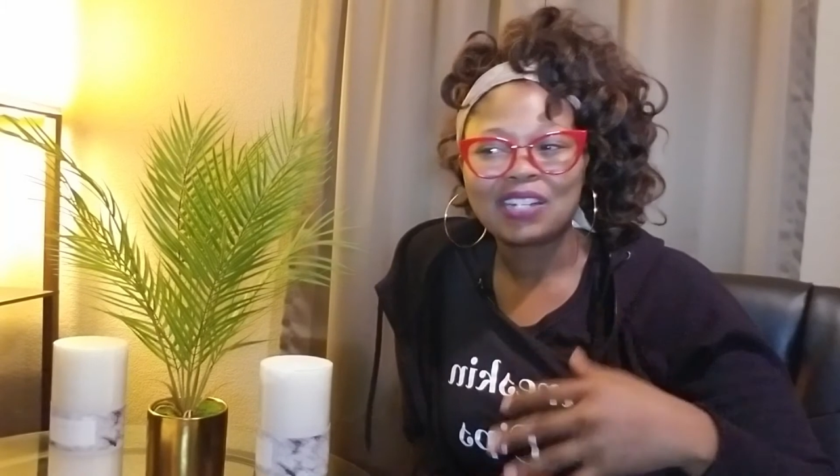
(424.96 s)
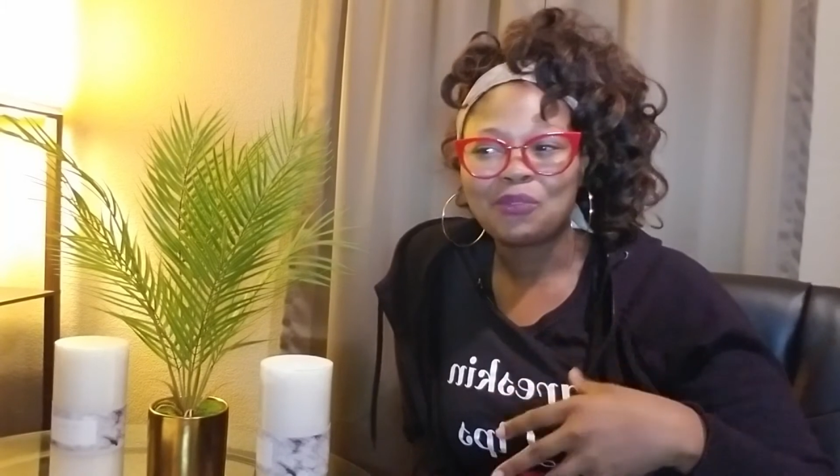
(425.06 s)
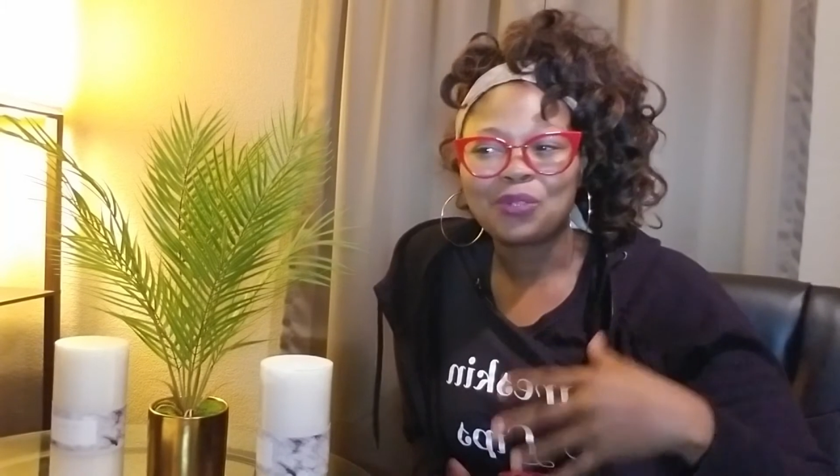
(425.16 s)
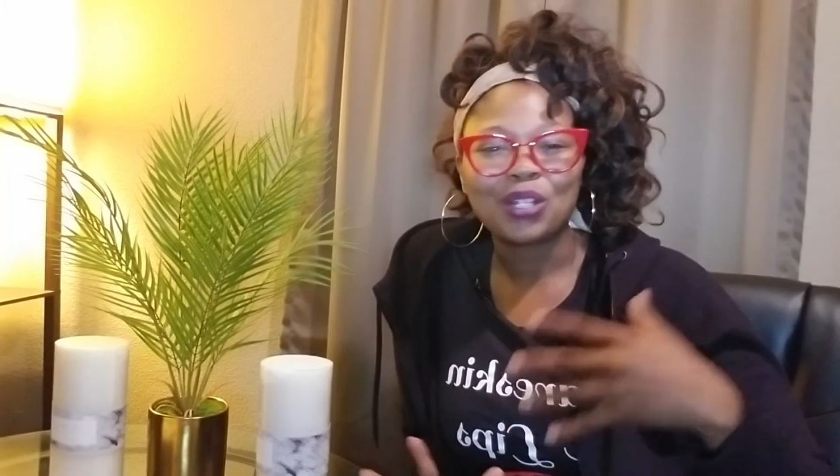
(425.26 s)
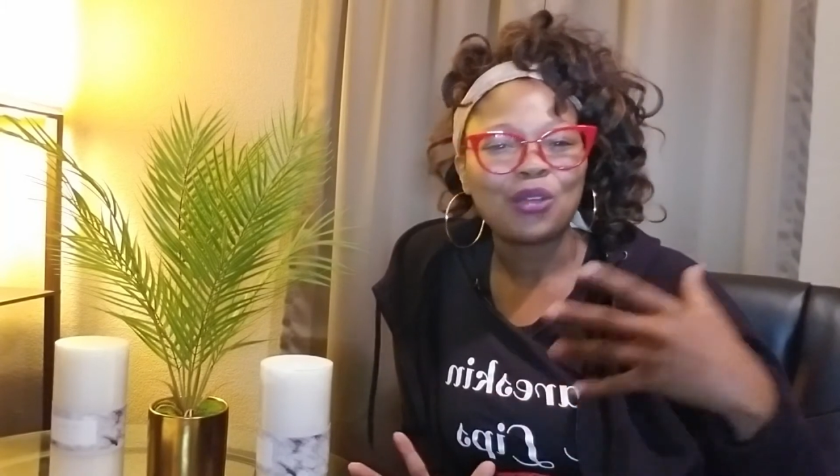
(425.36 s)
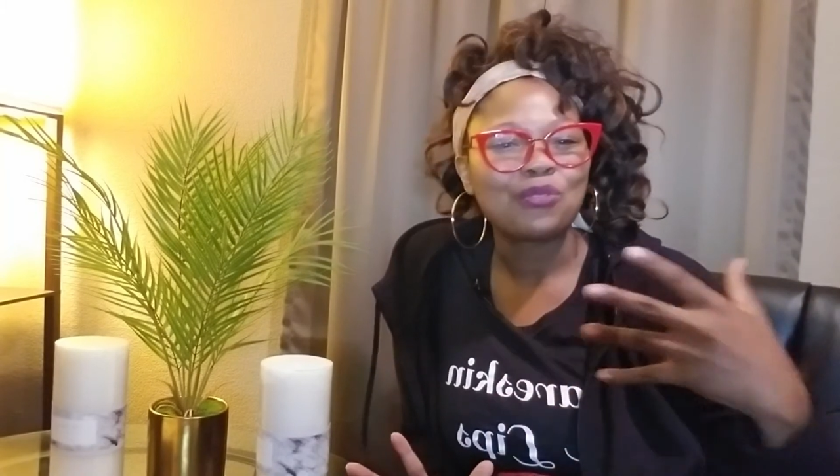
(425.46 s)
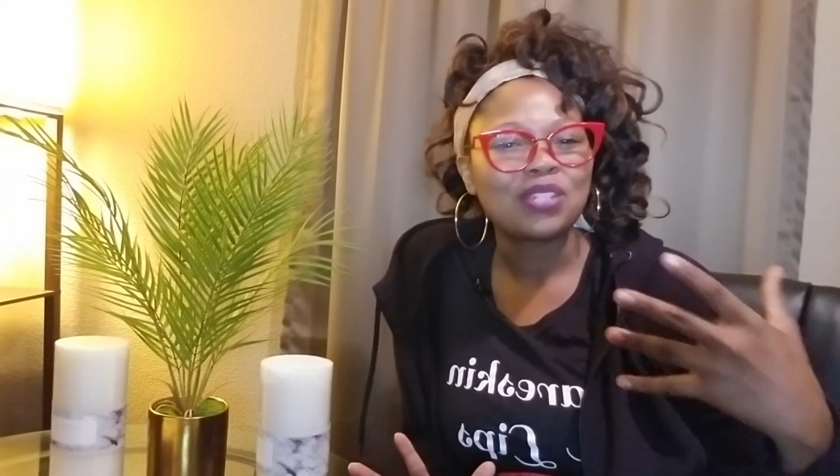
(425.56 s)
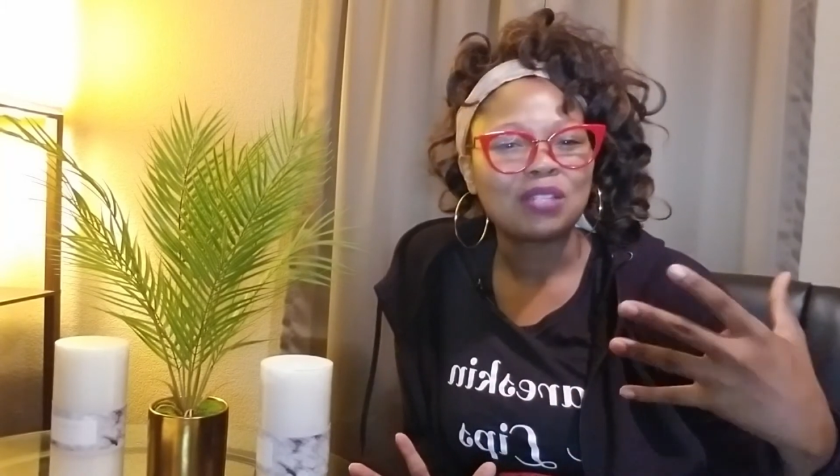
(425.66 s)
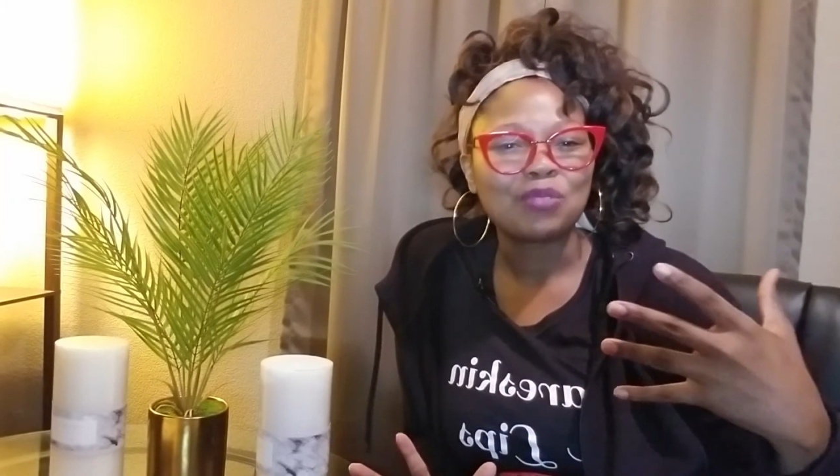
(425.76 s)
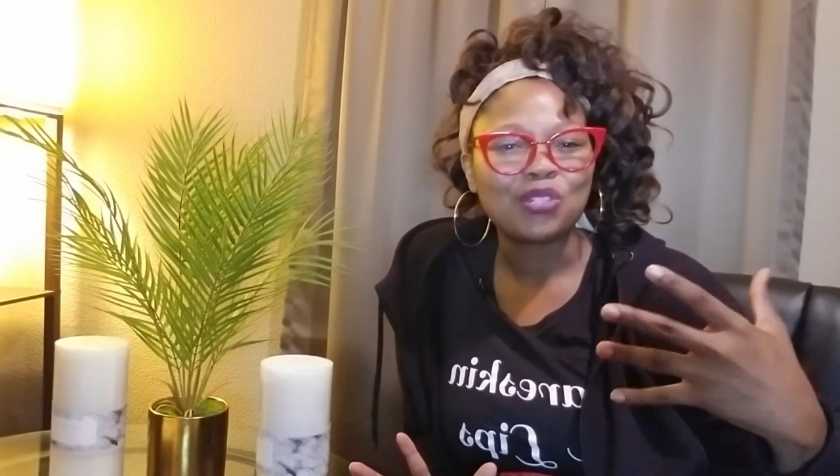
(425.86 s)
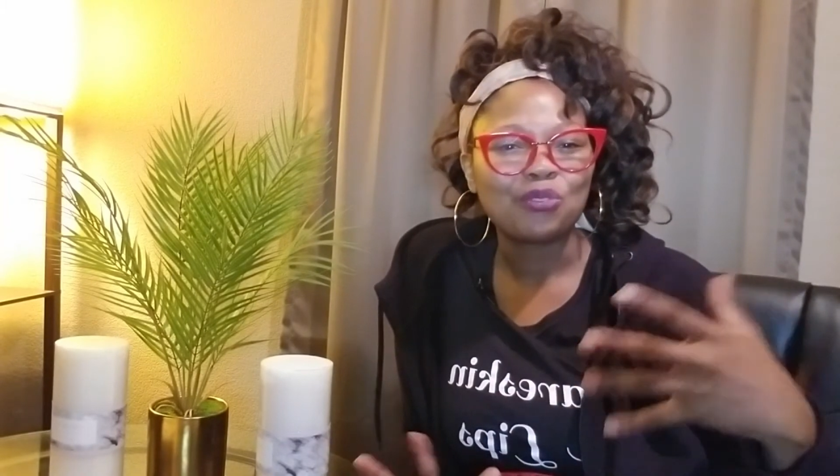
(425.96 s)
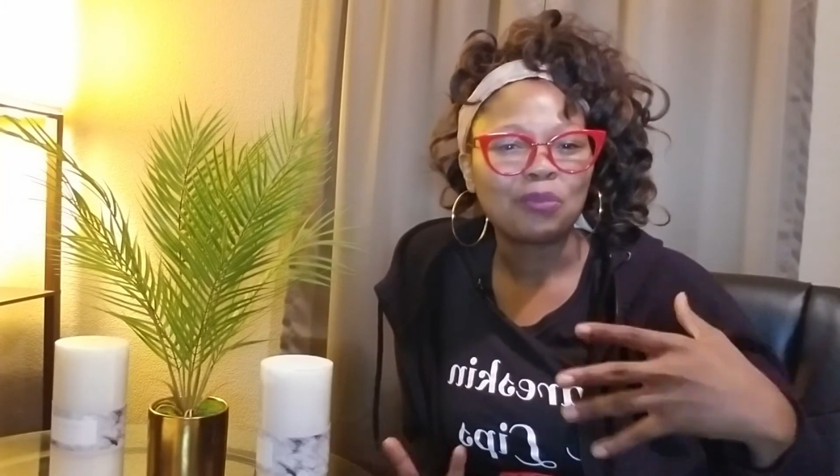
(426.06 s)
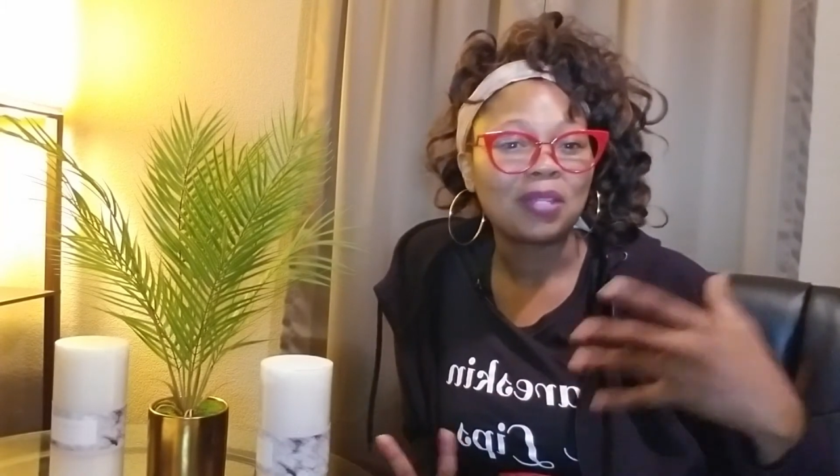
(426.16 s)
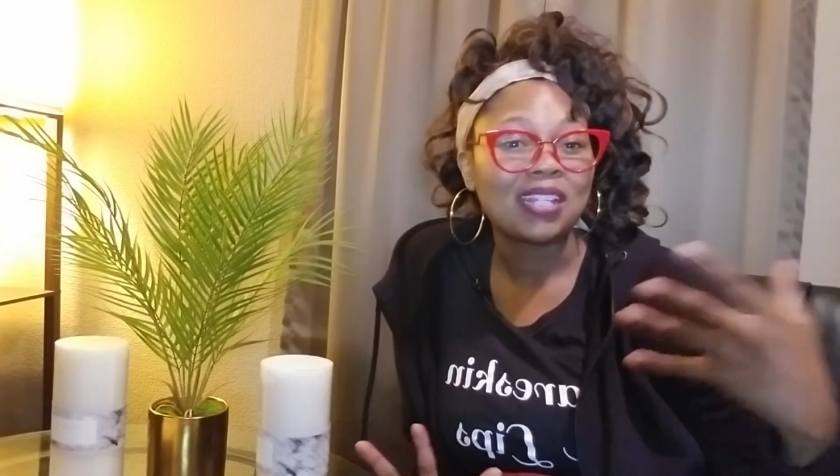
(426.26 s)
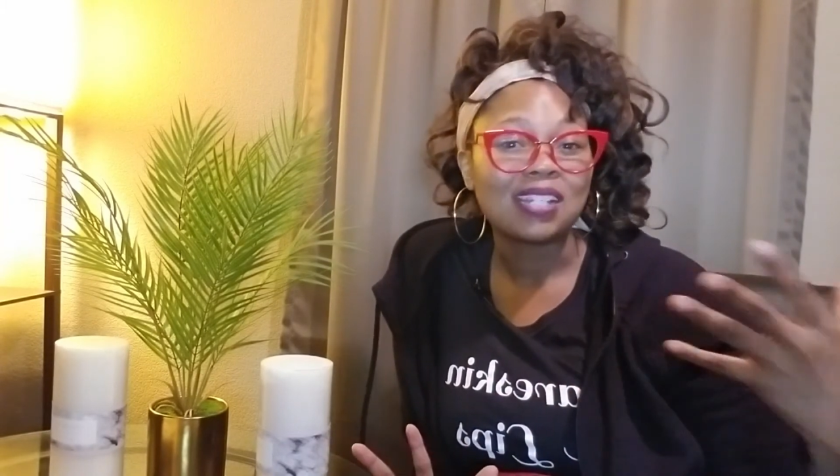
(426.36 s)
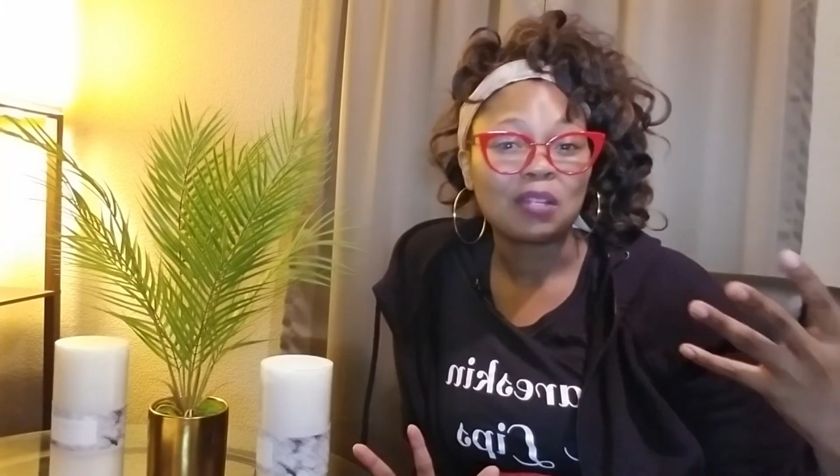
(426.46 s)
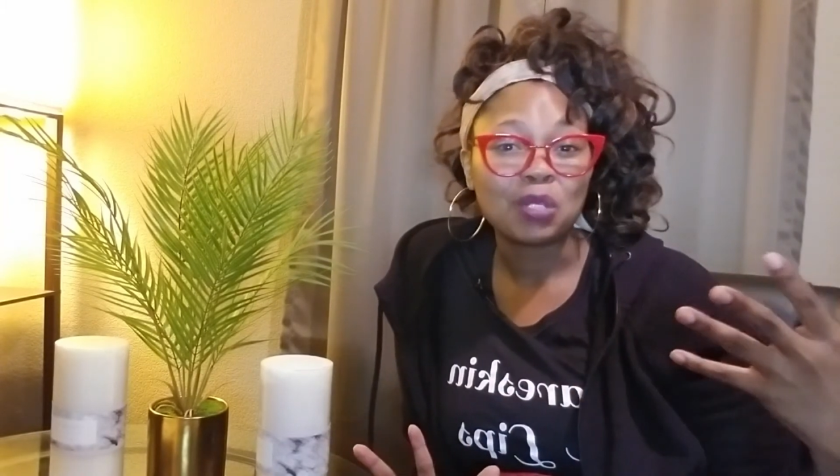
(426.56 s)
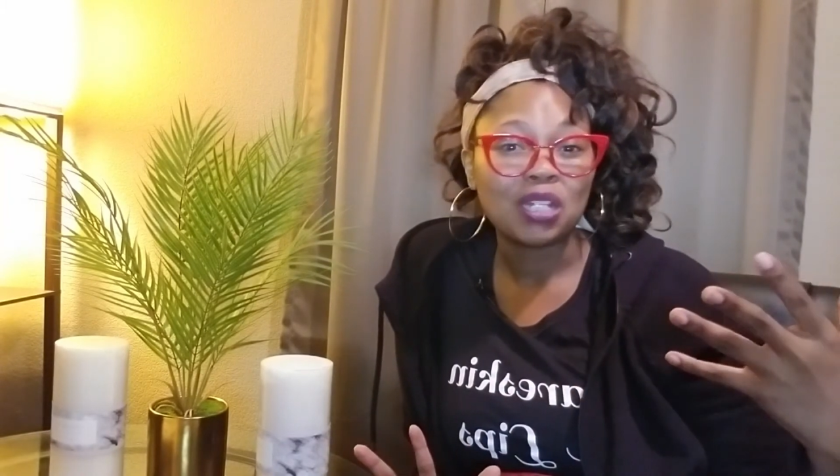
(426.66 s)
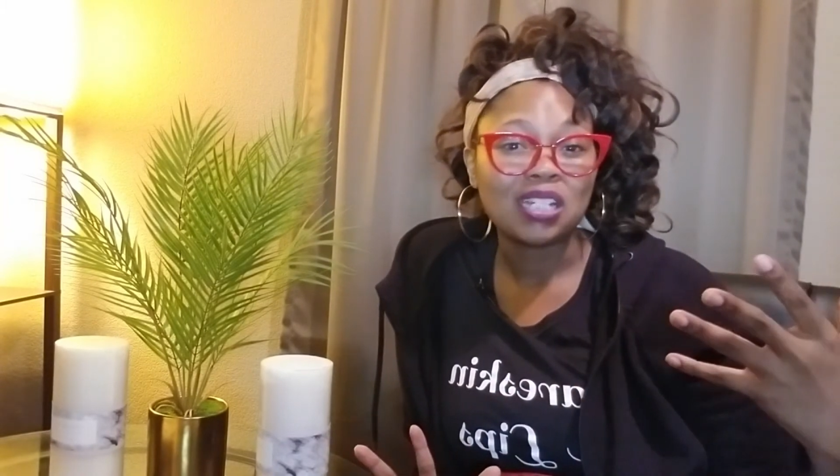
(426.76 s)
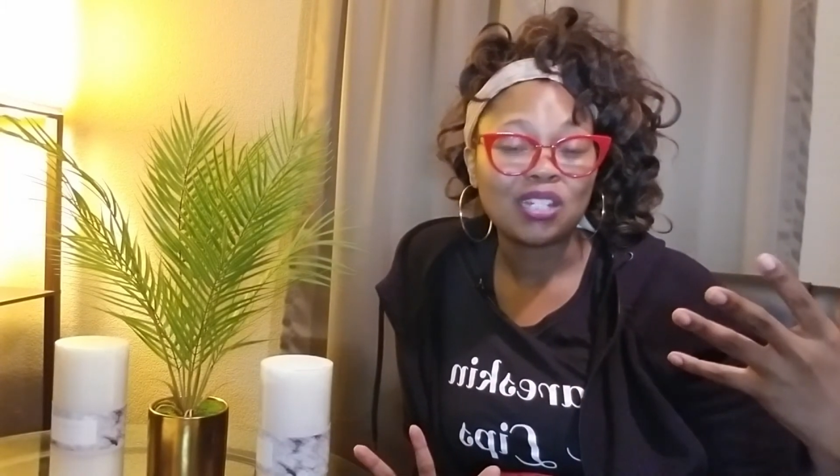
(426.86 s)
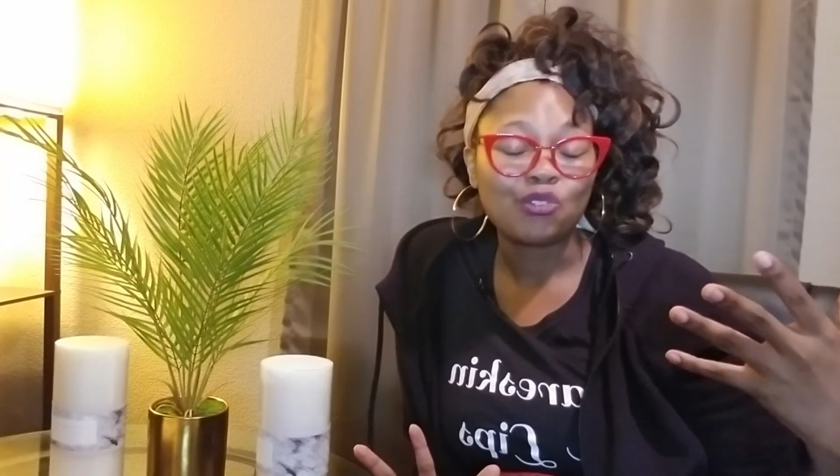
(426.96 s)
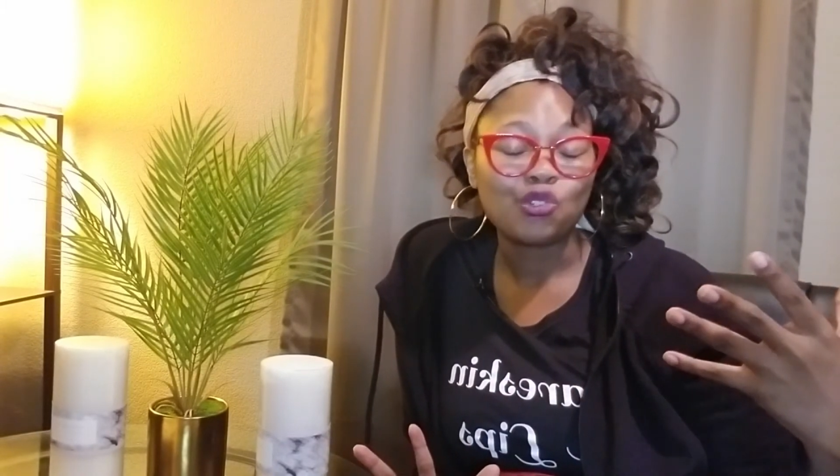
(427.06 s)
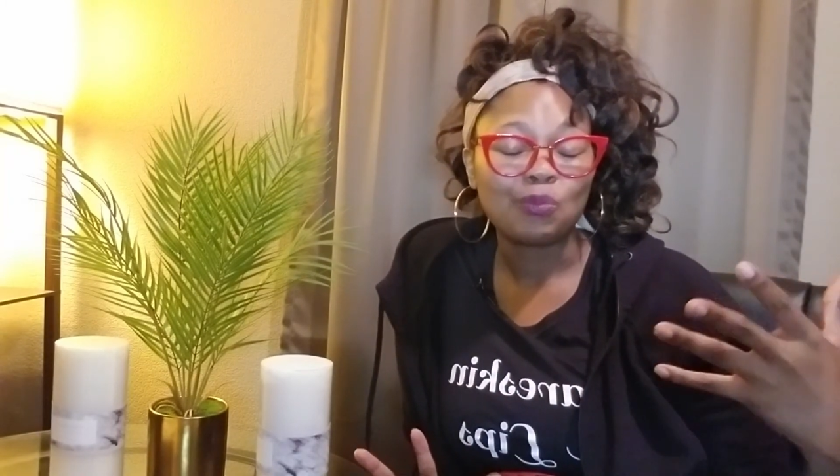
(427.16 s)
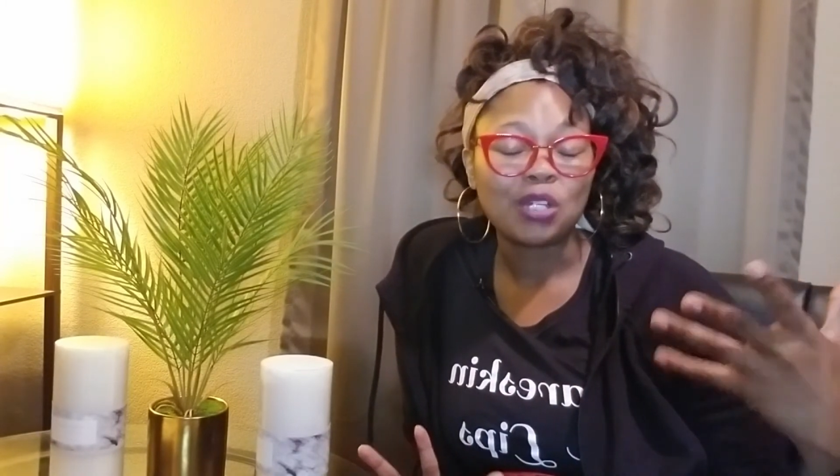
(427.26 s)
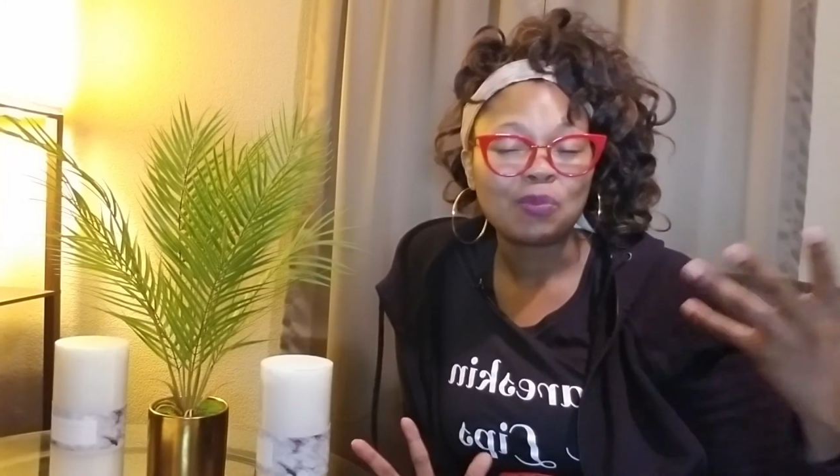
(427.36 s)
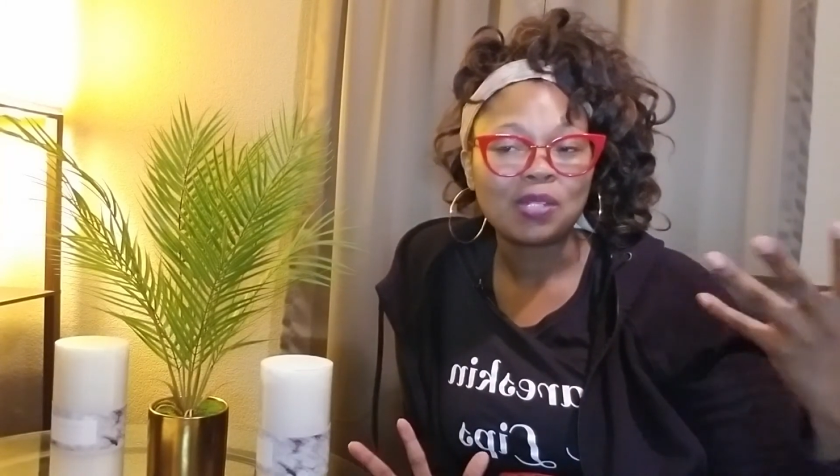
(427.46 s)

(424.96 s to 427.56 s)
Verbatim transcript: don't want to go deep into it because I'm going to tell too much,